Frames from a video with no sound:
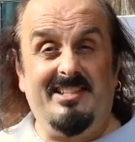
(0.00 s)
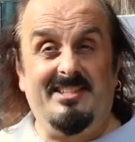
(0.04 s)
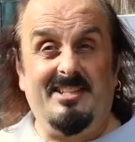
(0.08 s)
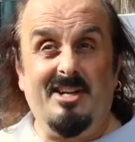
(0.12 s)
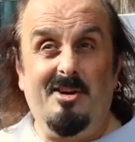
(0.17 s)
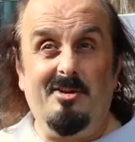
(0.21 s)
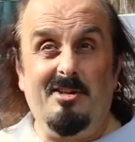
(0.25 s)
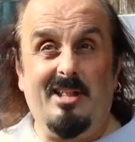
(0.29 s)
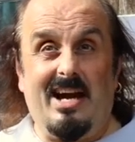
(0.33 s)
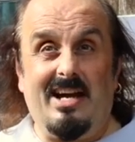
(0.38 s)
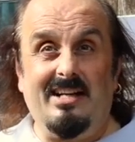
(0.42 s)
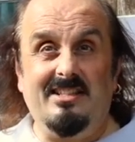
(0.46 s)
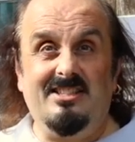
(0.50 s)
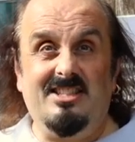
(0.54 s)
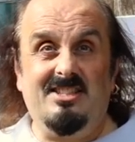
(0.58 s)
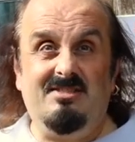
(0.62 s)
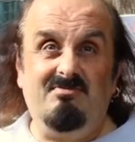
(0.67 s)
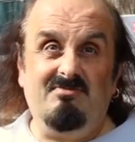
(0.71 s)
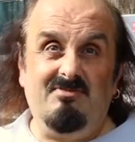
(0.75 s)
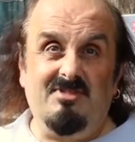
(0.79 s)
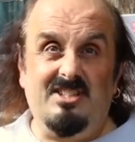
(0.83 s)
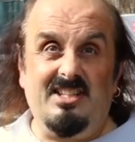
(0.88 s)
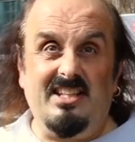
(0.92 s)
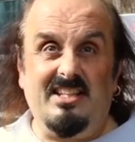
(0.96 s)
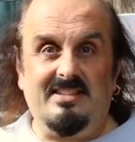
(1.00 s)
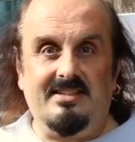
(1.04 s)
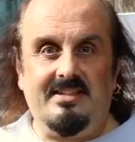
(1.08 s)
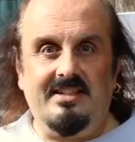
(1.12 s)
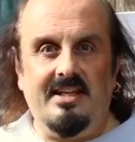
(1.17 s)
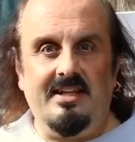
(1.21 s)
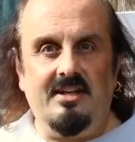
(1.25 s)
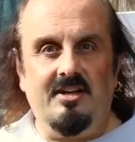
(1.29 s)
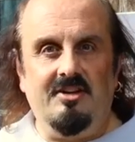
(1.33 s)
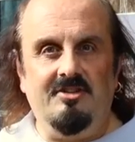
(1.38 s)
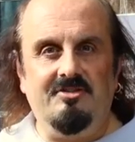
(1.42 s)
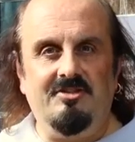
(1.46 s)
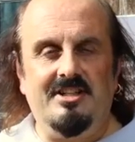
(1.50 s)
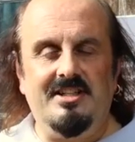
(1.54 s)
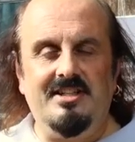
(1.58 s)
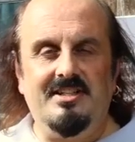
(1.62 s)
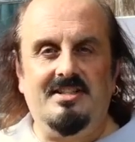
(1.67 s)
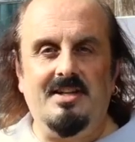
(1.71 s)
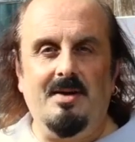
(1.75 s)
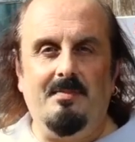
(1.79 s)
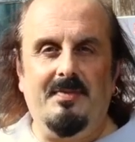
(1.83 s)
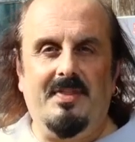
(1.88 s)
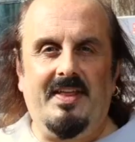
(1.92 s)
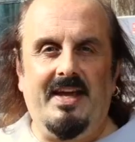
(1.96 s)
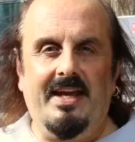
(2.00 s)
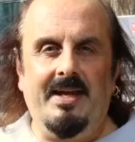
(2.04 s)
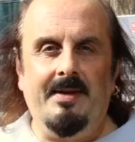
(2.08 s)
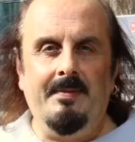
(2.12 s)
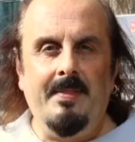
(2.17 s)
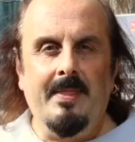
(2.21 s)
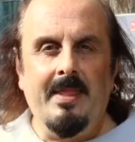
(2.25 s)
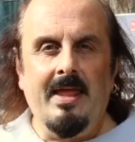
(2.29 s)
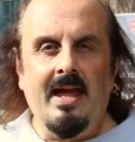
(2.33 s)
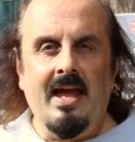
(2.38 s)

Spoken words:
so that's 1600 and something,